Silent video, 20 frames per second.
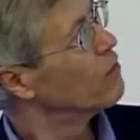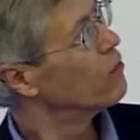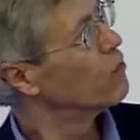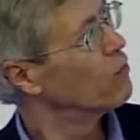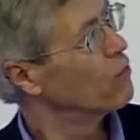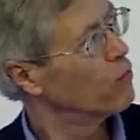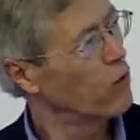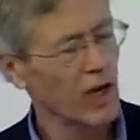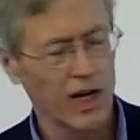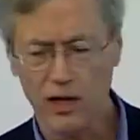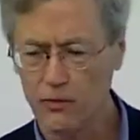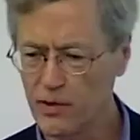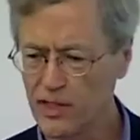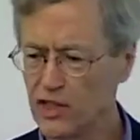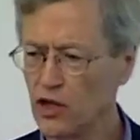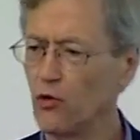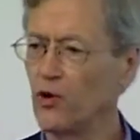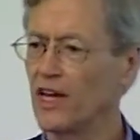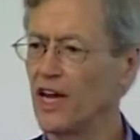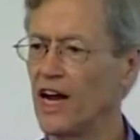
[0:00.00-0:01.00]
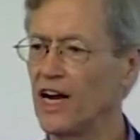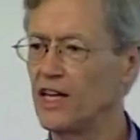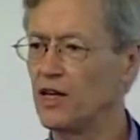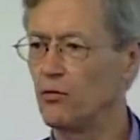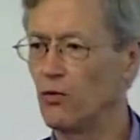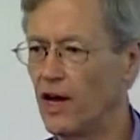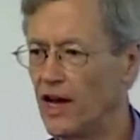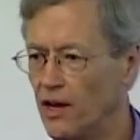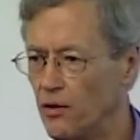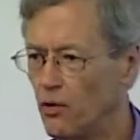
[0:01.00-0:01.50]
What are we doing
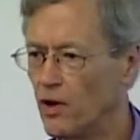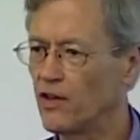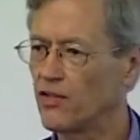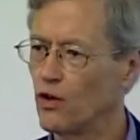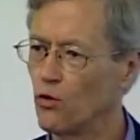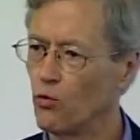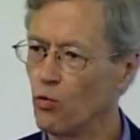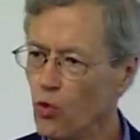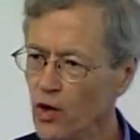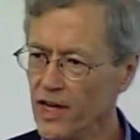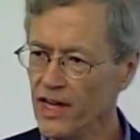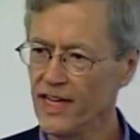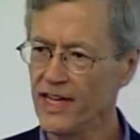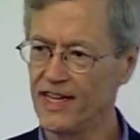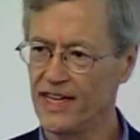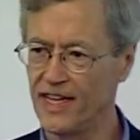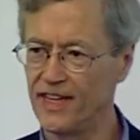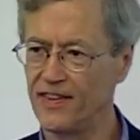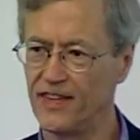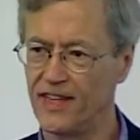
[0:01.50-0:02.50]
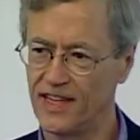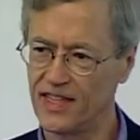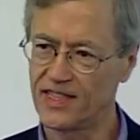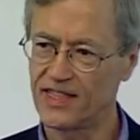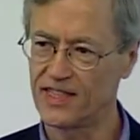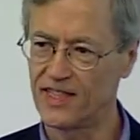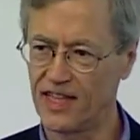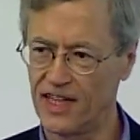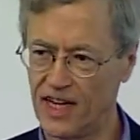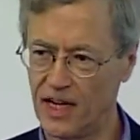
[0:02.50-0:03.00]
anyway? Well, the we in
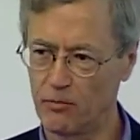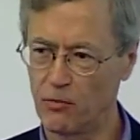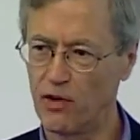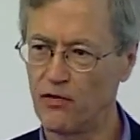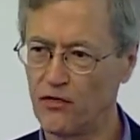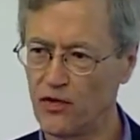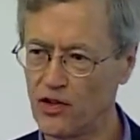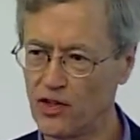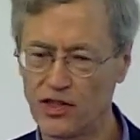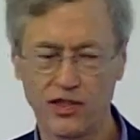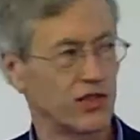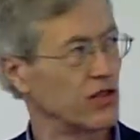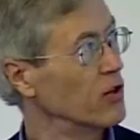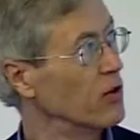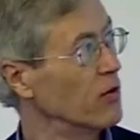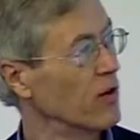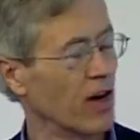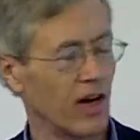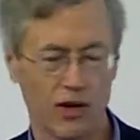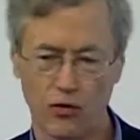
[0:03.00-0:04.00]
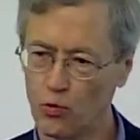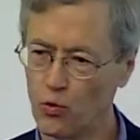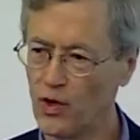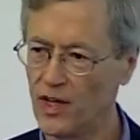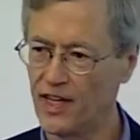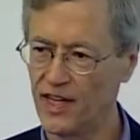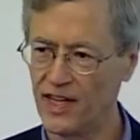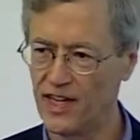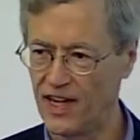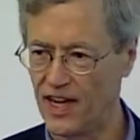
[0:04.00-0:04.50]
this that I'm referring to are
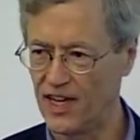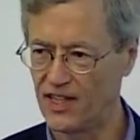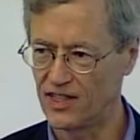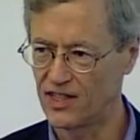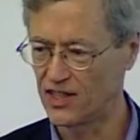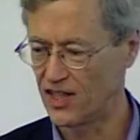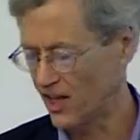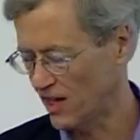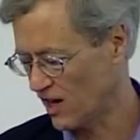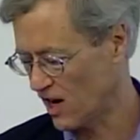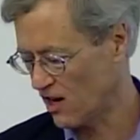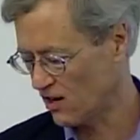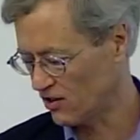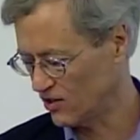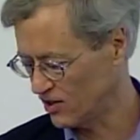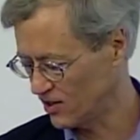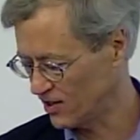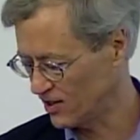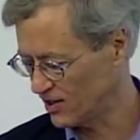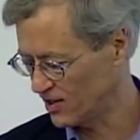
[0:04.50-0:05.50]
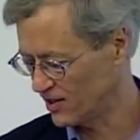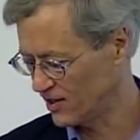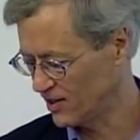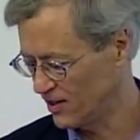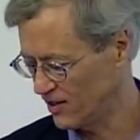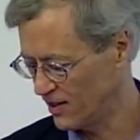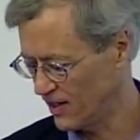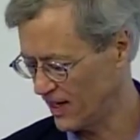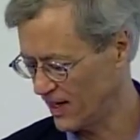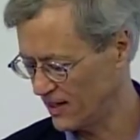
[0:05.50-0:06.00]
we as psychologists.
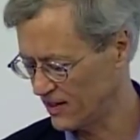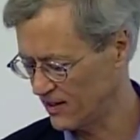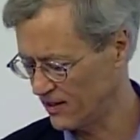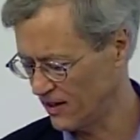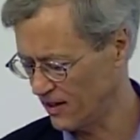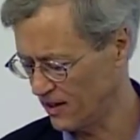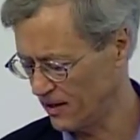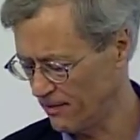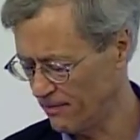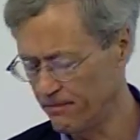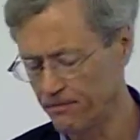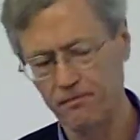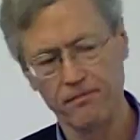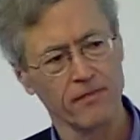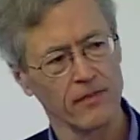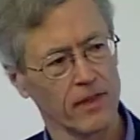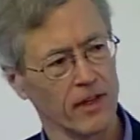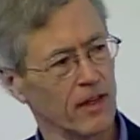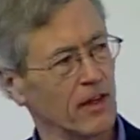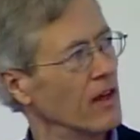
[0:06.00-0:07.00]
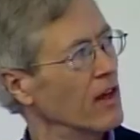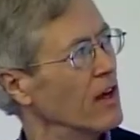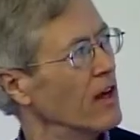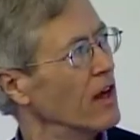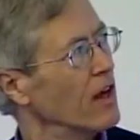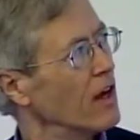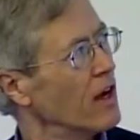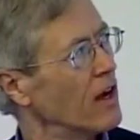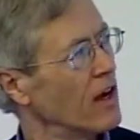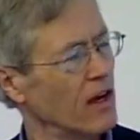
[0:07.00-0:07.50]
That, um,
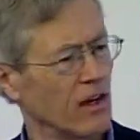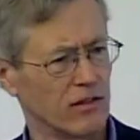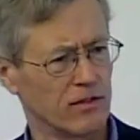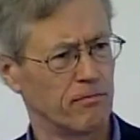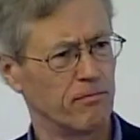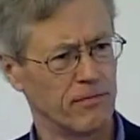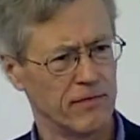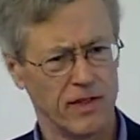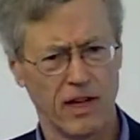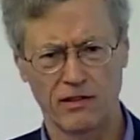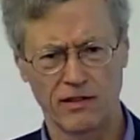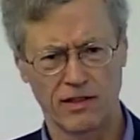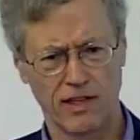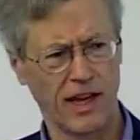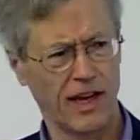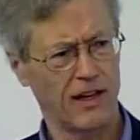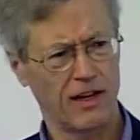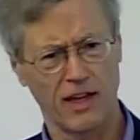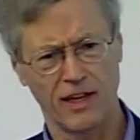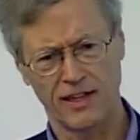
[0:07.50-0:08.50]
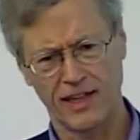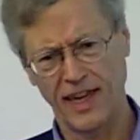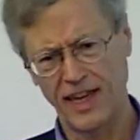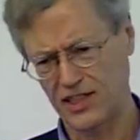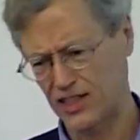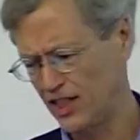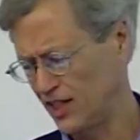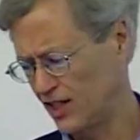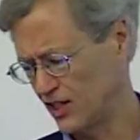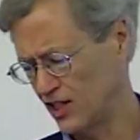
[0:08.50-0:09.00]
uh, uh Dan, I can't
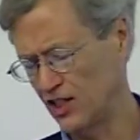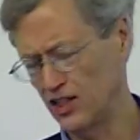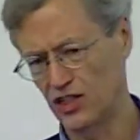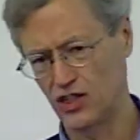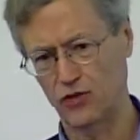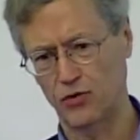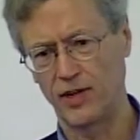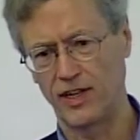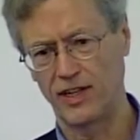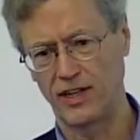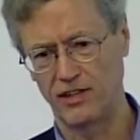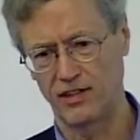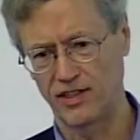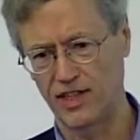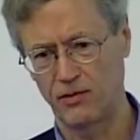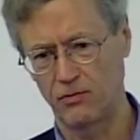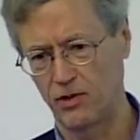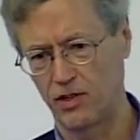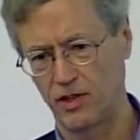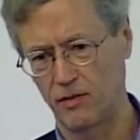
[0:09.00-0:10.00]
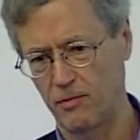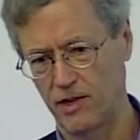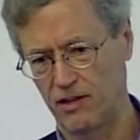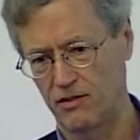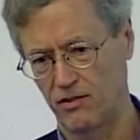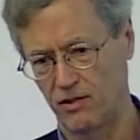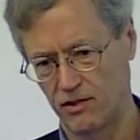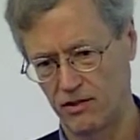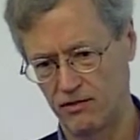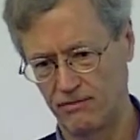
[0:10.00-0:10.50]
see this on the screen here. Does that really matter?
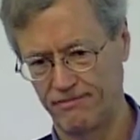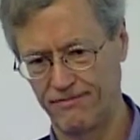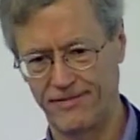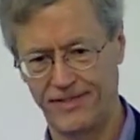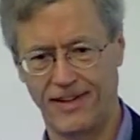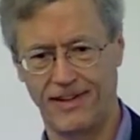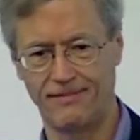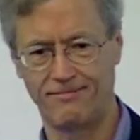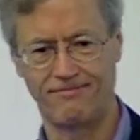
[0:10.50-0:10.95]
Yeah.